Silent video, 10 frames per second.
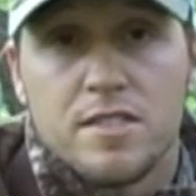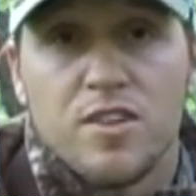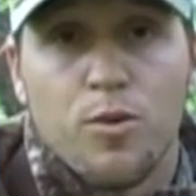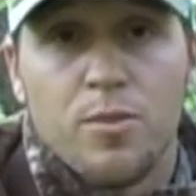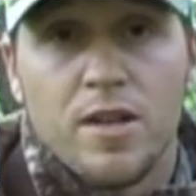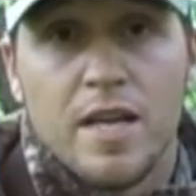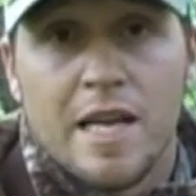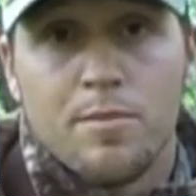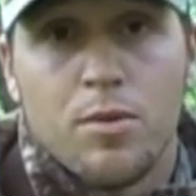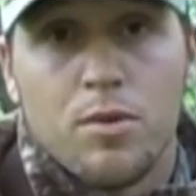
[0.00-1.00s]
Let's hope that
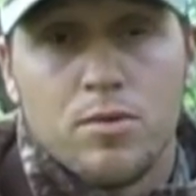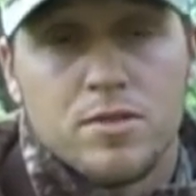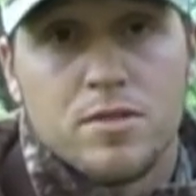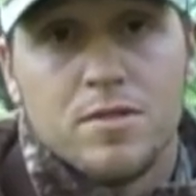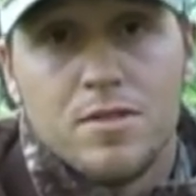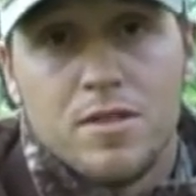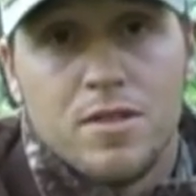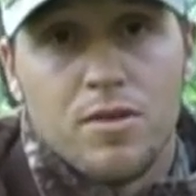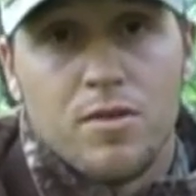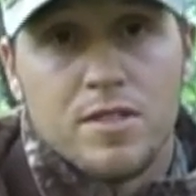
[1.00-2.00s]
8 poles
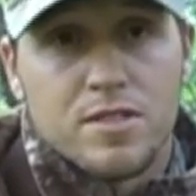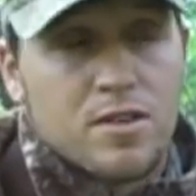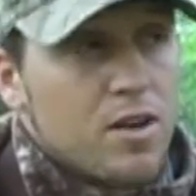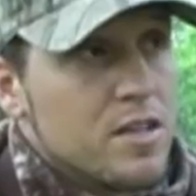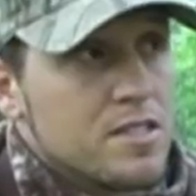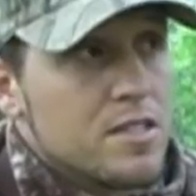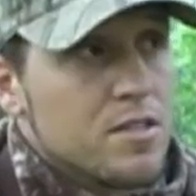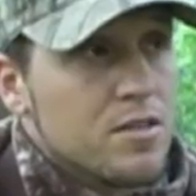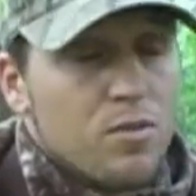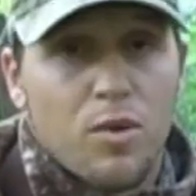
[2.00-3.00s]
runs across here,
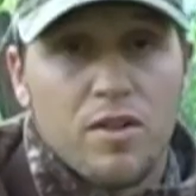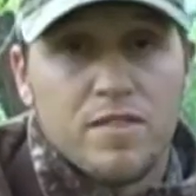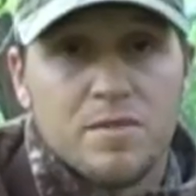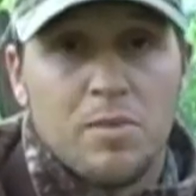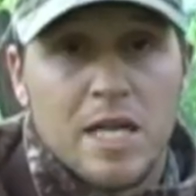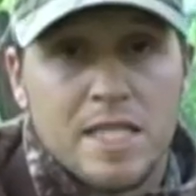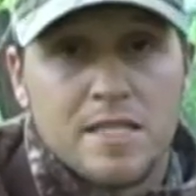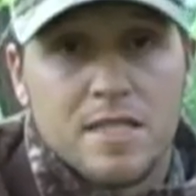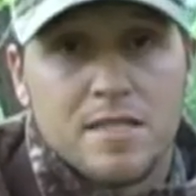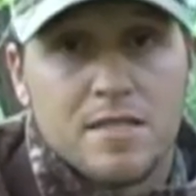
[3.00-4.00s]
or one of his
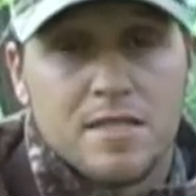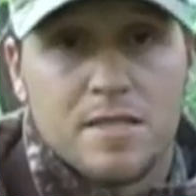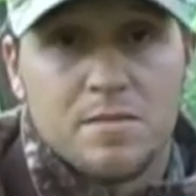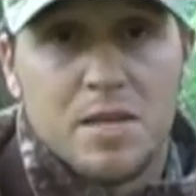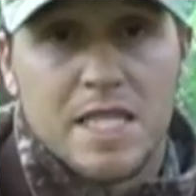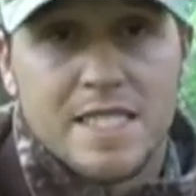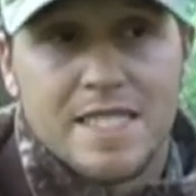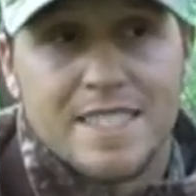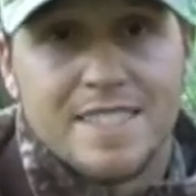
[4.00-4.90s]
buddies that's just as big as he